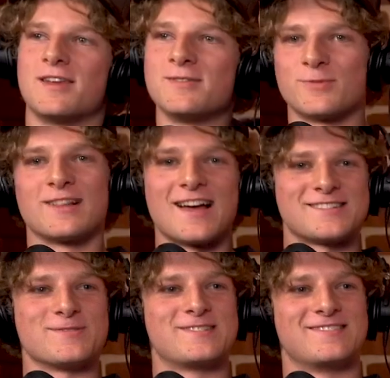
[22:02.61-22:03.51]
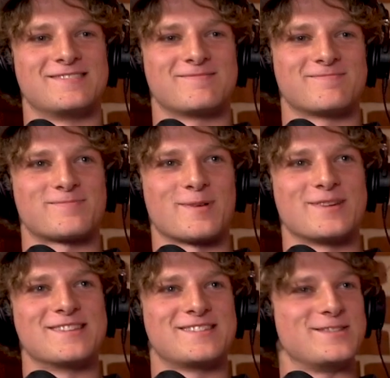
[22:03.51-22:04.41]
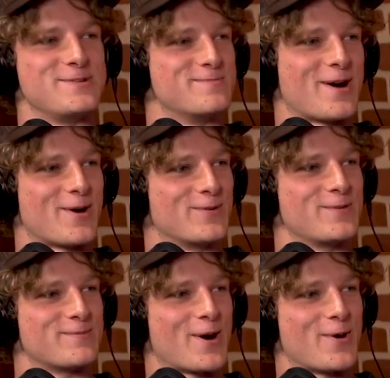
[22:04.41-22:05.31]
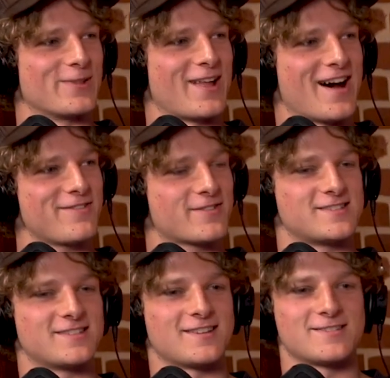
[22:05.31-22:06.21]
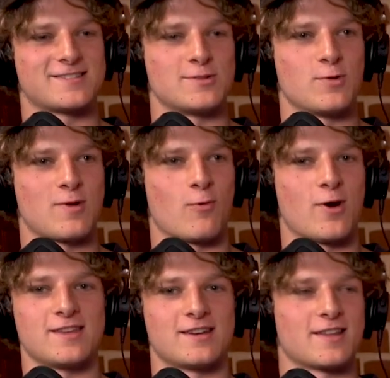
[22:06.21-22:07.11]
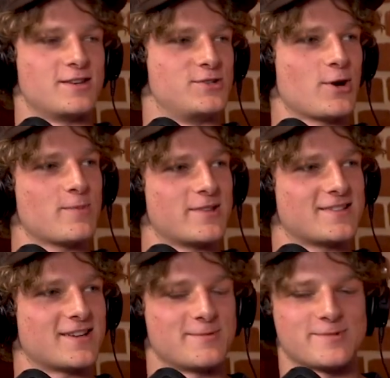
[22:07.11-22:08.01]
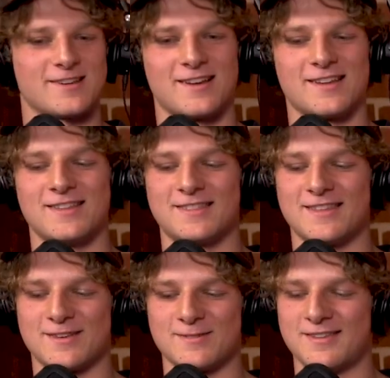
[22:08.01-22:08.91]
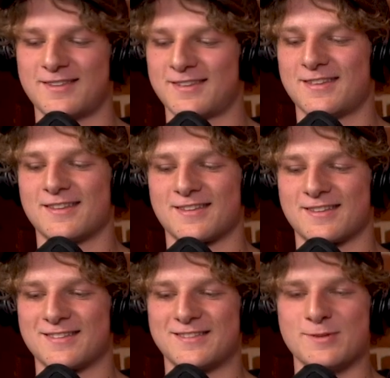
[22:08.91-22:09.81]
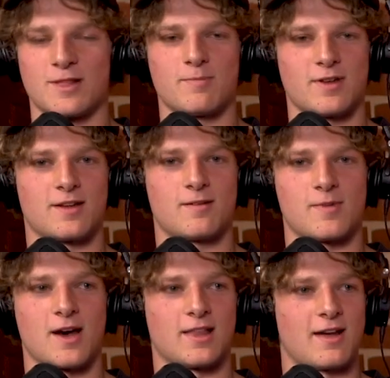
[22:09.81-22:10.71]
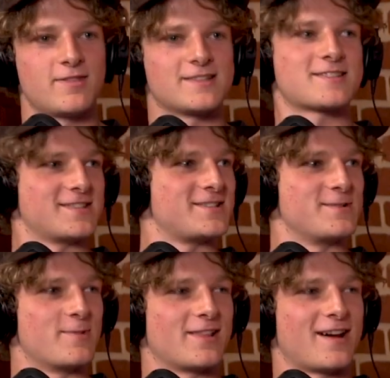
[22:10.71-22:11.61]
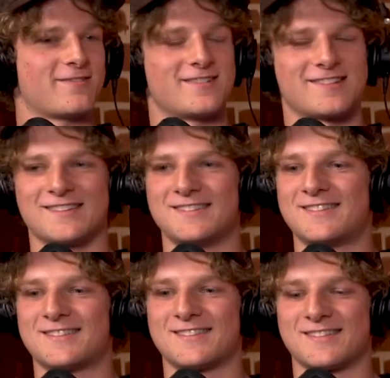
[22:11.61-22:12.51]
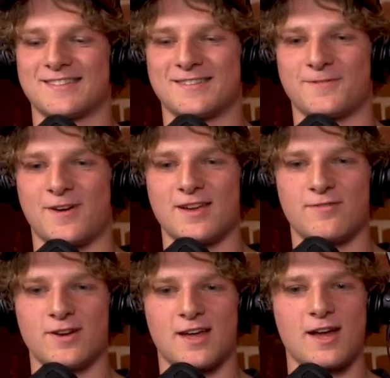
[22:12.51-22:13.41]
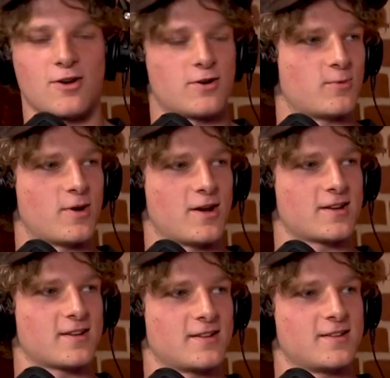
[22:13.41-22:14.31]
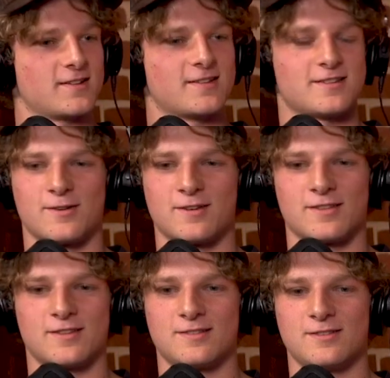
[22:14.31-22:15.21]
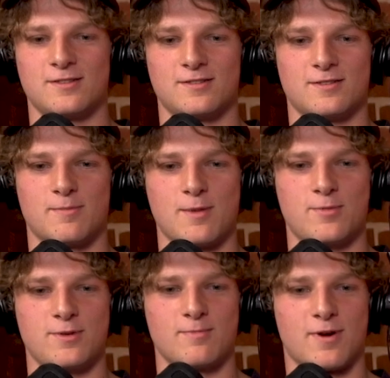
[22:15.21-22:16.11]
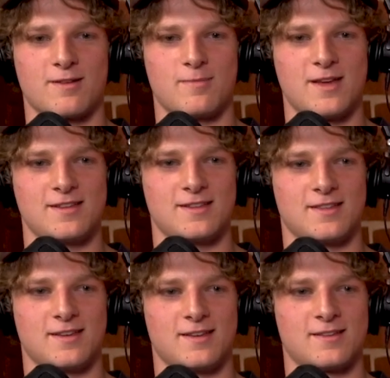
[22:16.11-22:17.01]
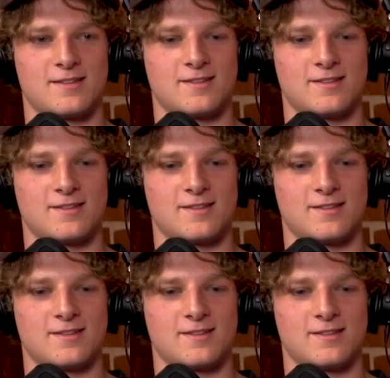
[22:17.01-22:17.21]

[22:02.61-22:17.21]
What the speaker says: didn't realize it would probably consume my whole life, because I was still working another job at the time. So I didn't think it would consume my life, but I love that it's consumed my life, because it's fun every day going to work, knowing that the people you might meet and the